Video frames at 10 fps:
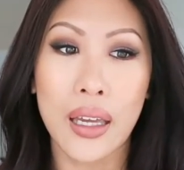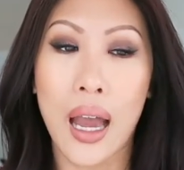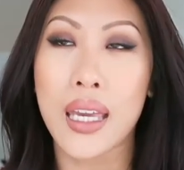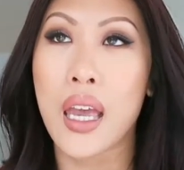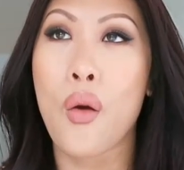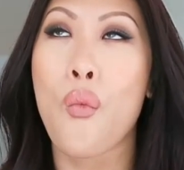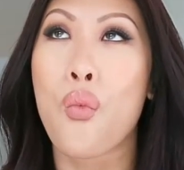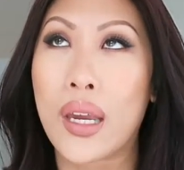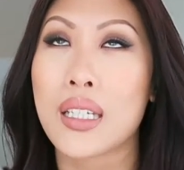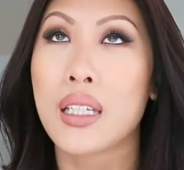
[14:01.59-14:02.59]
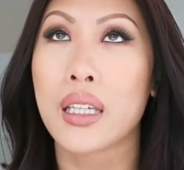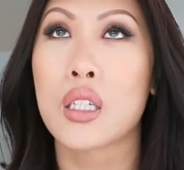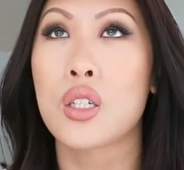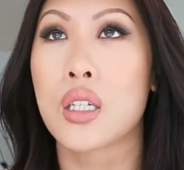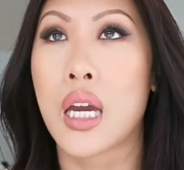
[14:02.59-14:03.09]
Like I can't wait like
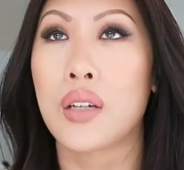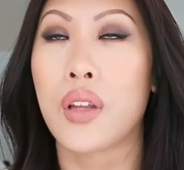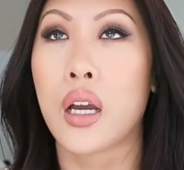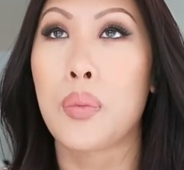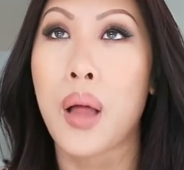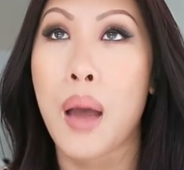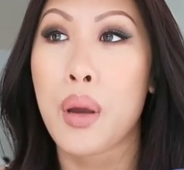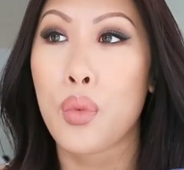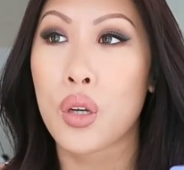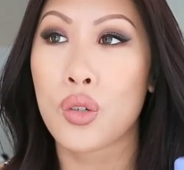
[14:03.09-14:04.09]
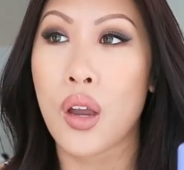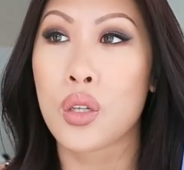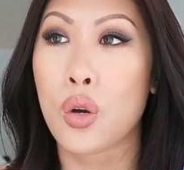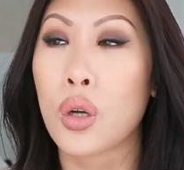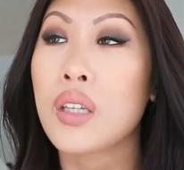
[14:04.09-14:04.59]
to just kind of like apply my
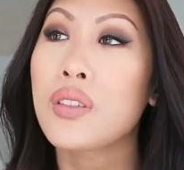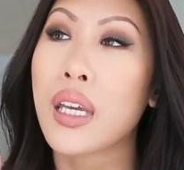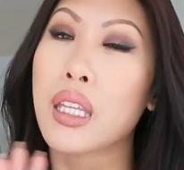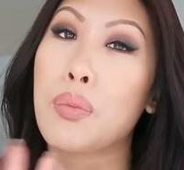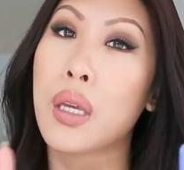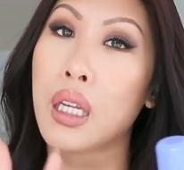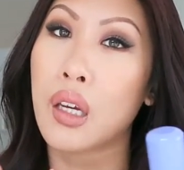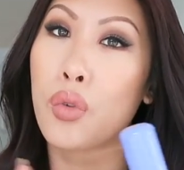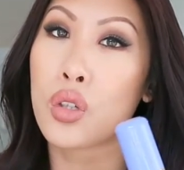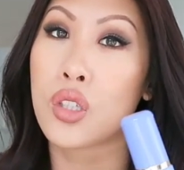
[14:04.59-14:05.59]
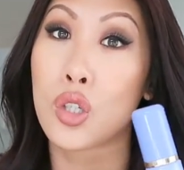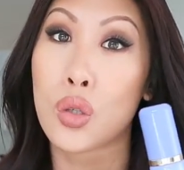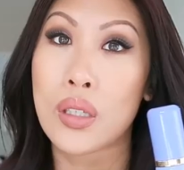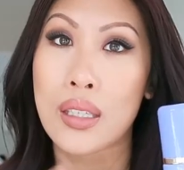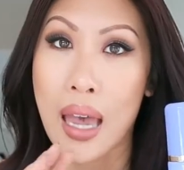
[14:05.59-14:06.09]
moisturizer or even like at the beginning of winter just
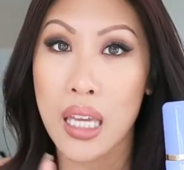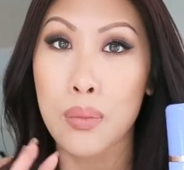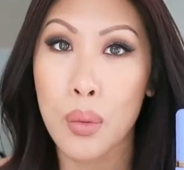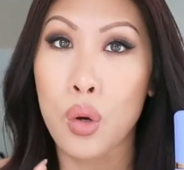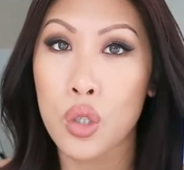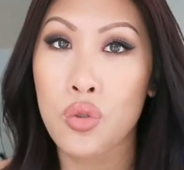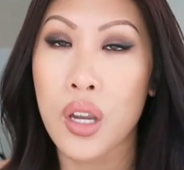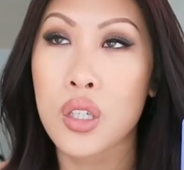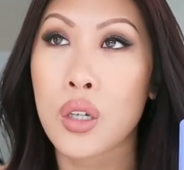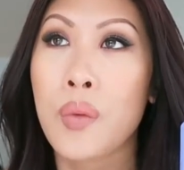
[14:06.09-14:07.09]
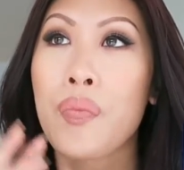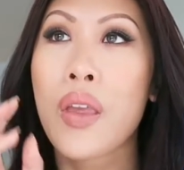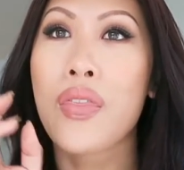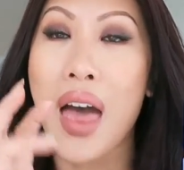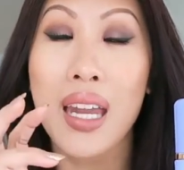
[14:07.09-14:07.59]
use this as my moisturizer.
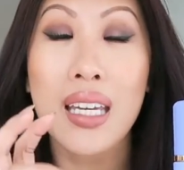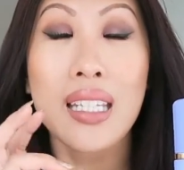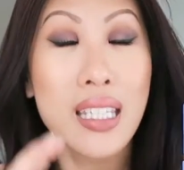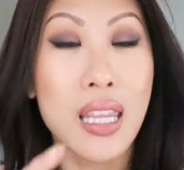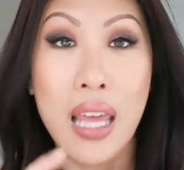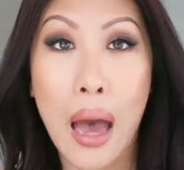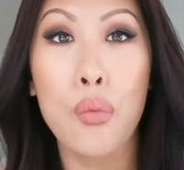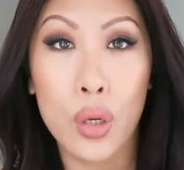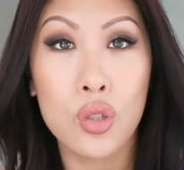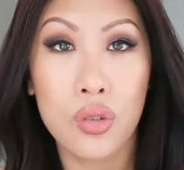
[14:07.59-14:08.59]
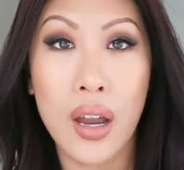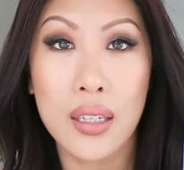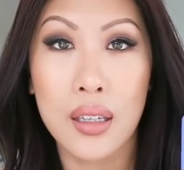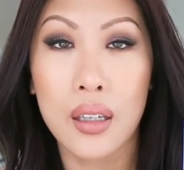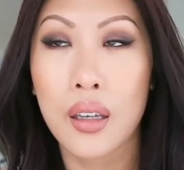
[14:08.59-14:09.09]
That it's that
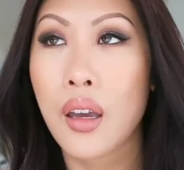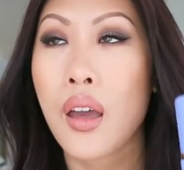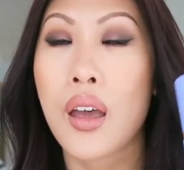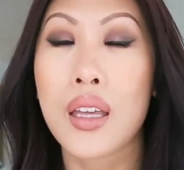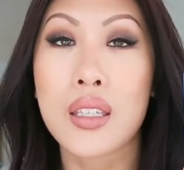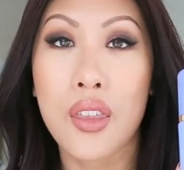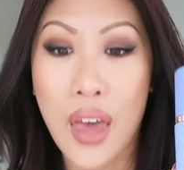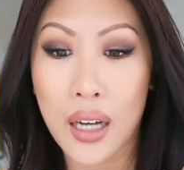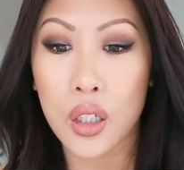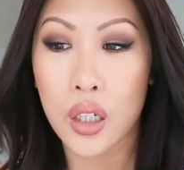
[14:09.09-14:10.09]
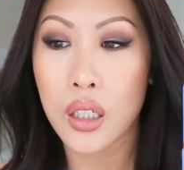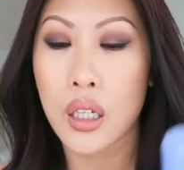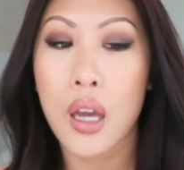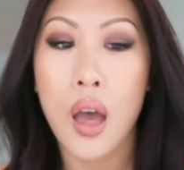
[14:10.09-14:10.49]
moisturizing. It's that good.